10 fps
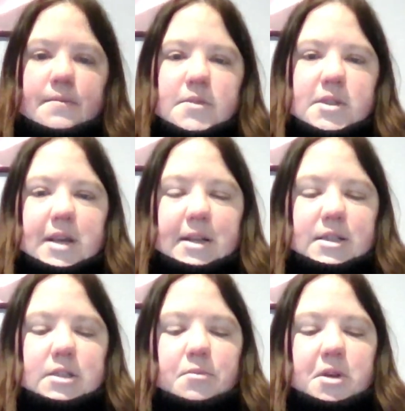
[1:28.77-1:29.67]
So
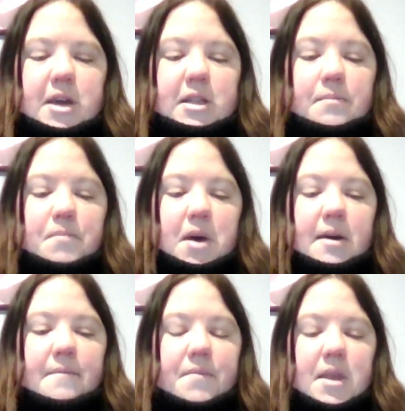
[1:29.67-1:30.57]
that's the beginning
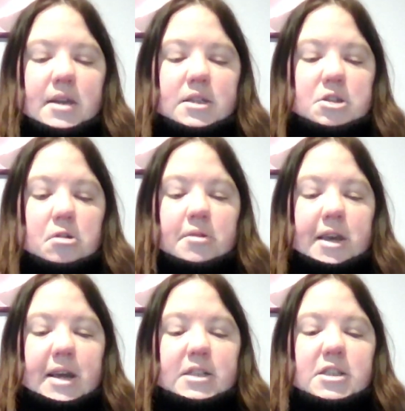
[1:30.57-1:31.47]
bit. So the
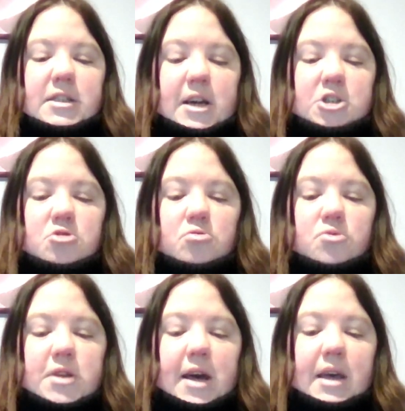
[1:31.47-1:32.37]
International
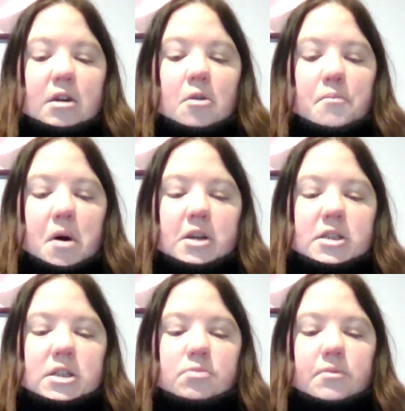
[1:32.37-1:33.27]
Day of
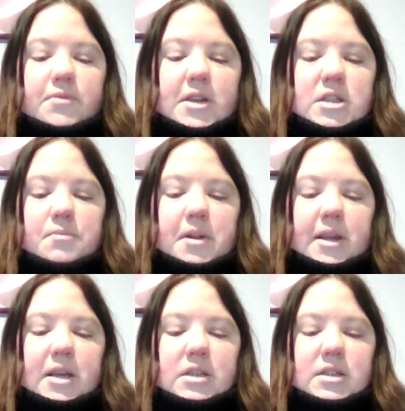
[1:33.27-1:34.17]
Persons with
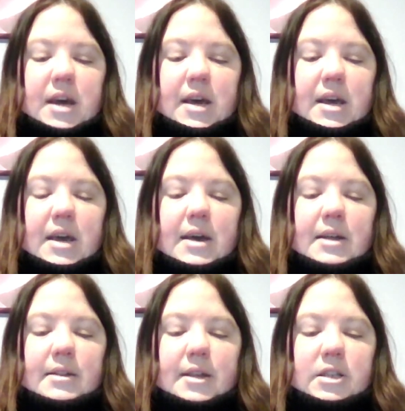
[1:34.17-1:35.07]
Disabilities Day,
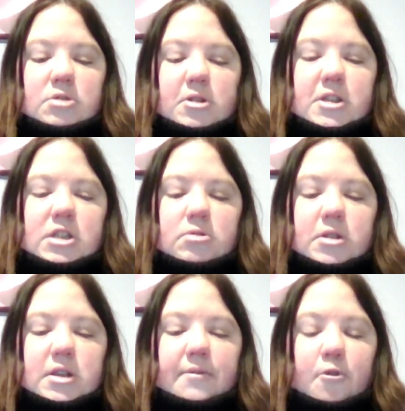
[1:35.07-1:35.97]
the
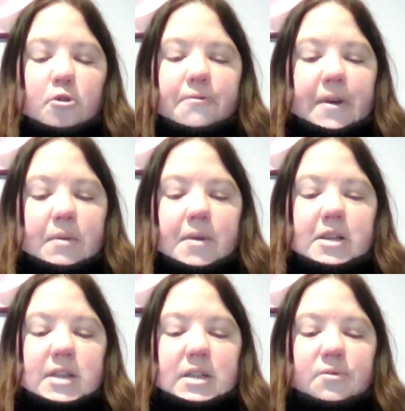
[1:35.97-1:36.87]
2024 theme
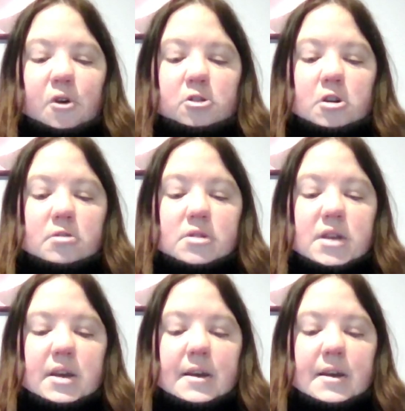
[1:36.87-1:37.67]
is as follows: